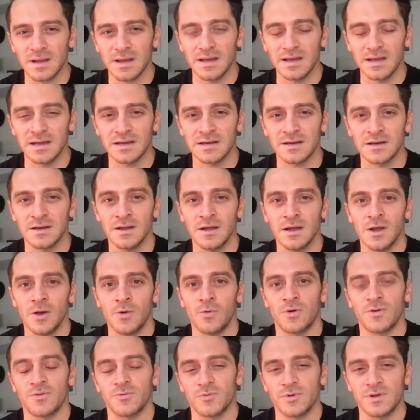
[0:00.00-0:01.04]
And
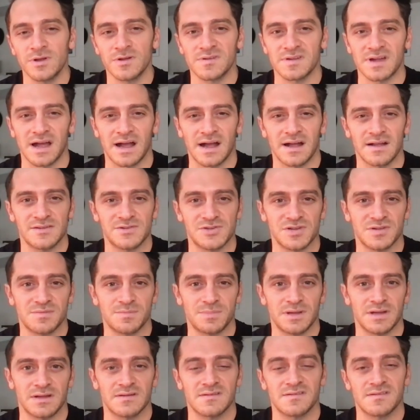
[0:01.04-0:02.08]
with Reels ads
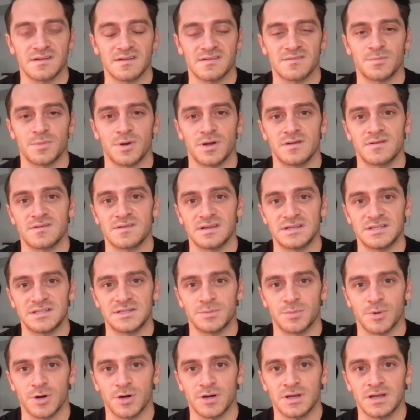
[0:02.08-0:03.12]
just being 6 months
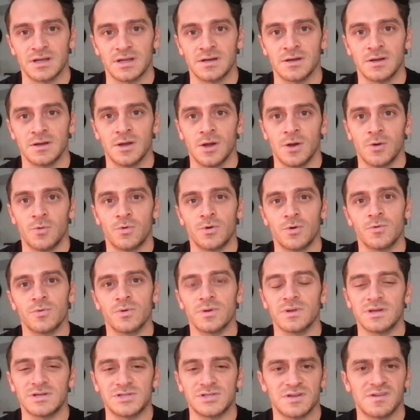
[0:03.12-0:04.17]
into market, we're
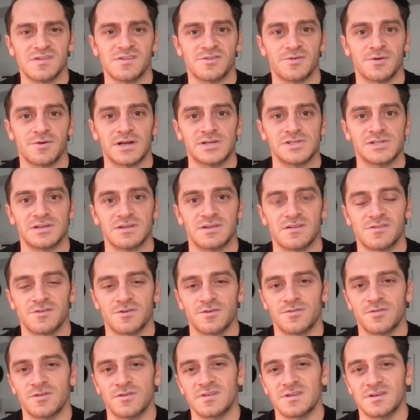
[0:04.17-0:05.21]
really just scratching the
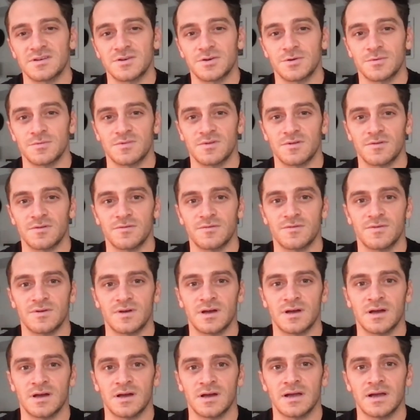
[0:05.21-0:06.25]
surface in terms of
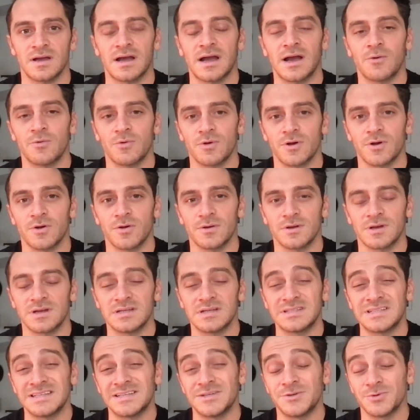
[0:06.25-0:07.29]
how we're
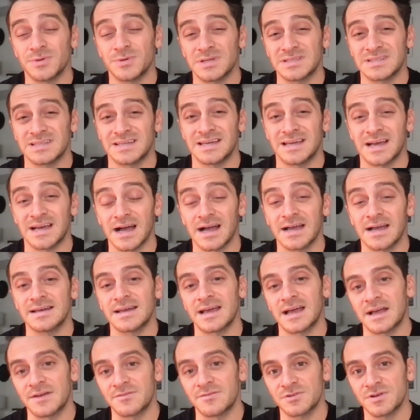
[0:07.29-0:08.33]
continuing to guide
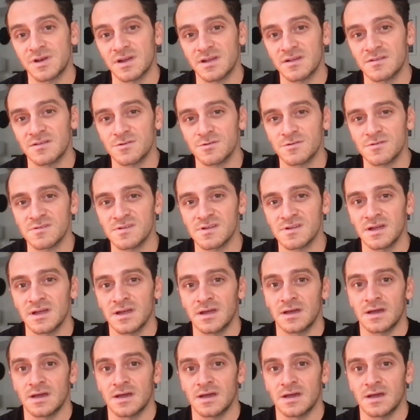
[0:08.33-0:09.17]
advertisers,